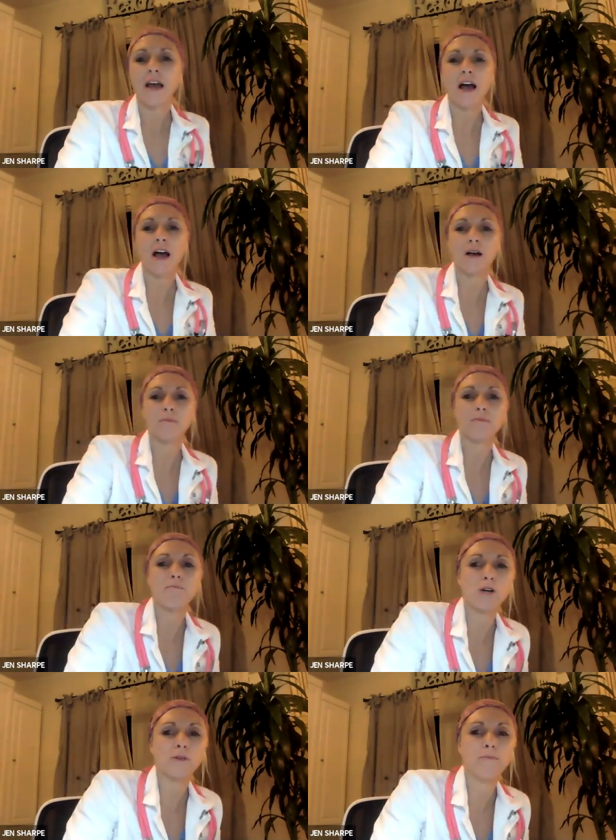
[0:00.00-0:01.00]

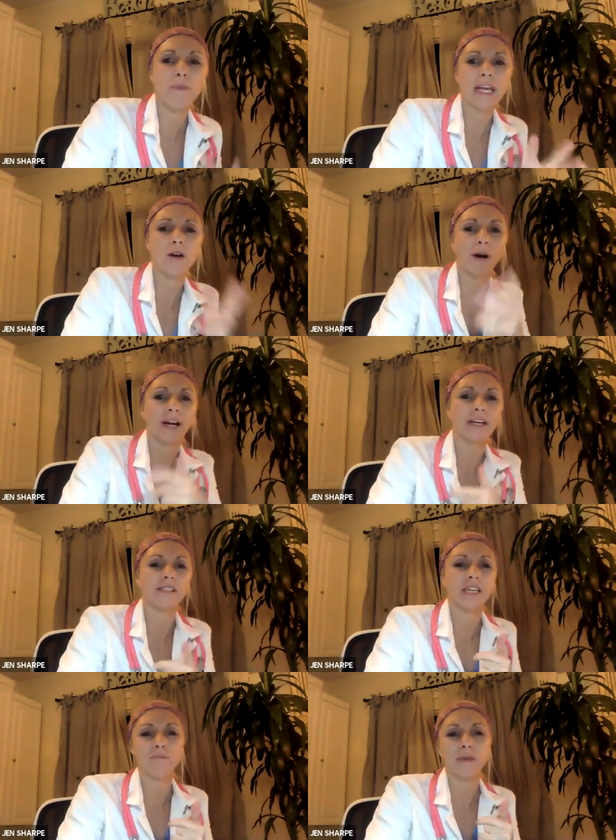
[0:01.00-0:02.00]
Many organs
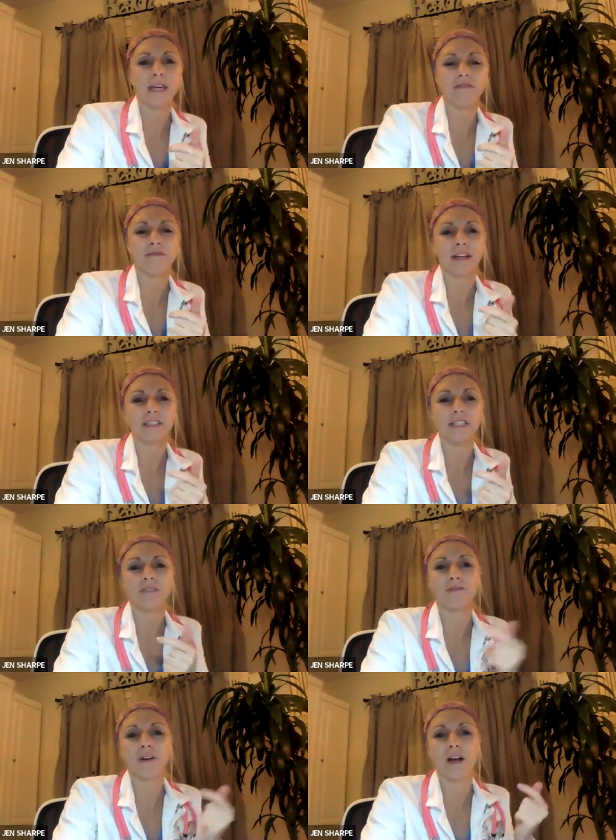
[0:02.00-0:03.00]
can be
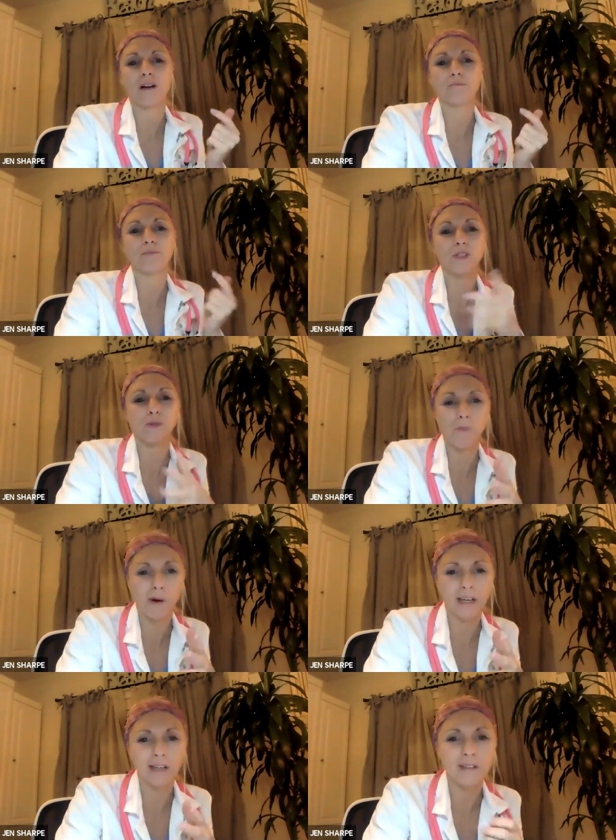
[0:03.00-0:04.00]
affected from
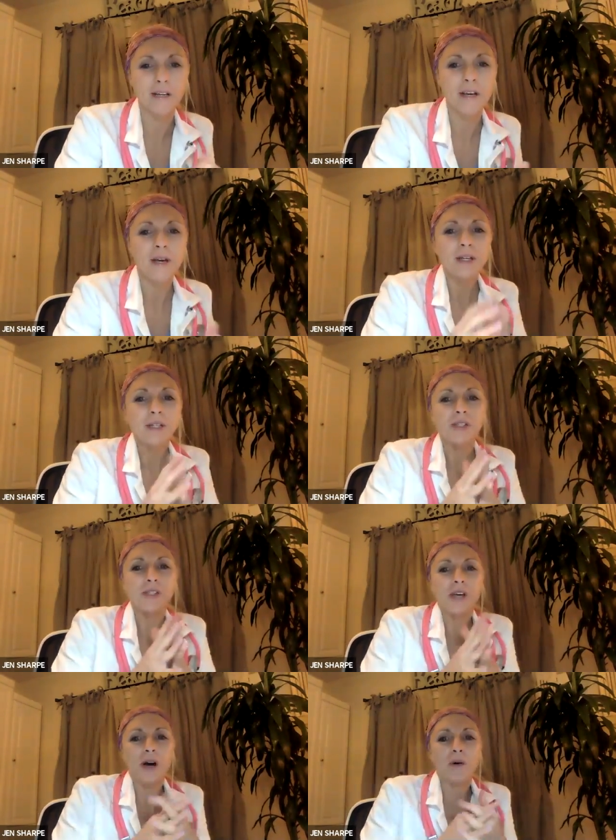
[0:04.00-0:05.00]
smoking.
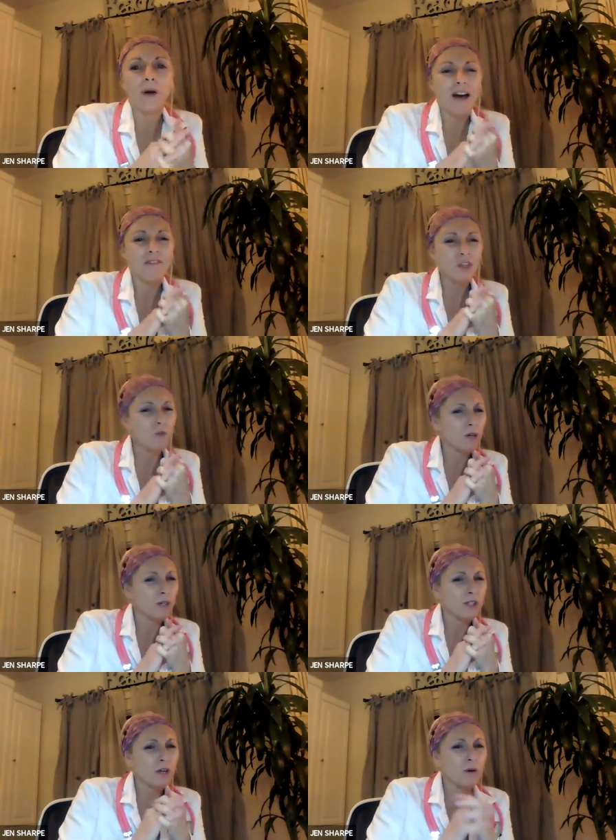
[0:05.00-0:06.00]
So, have you
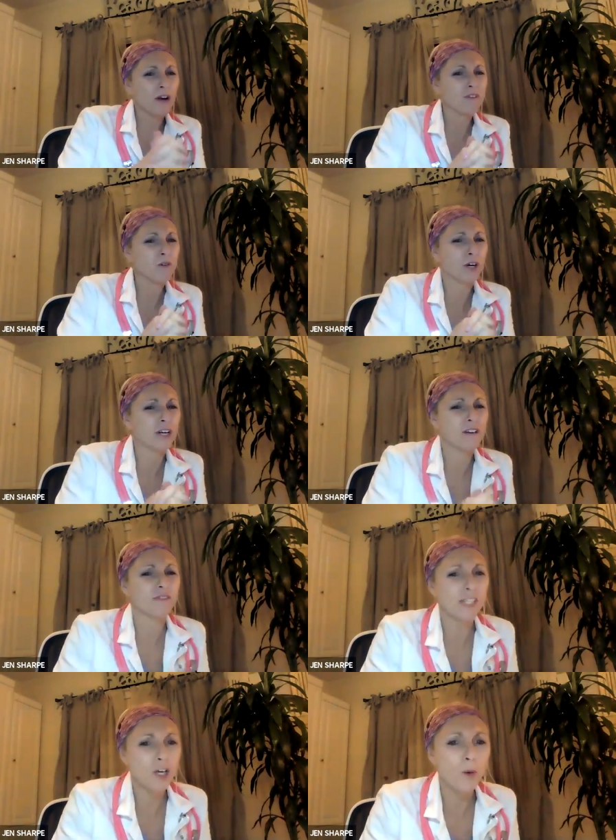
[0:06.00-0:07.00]
heard of
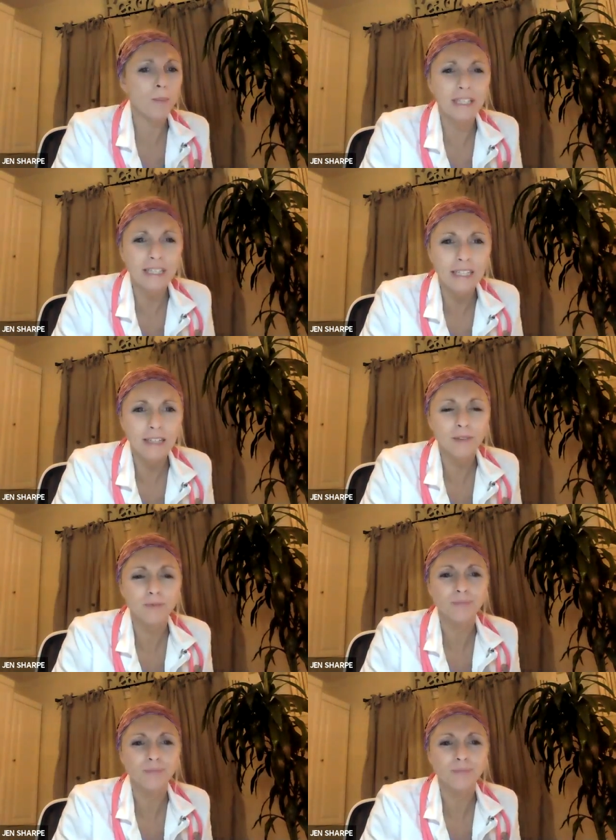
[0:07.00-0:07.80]
COPD?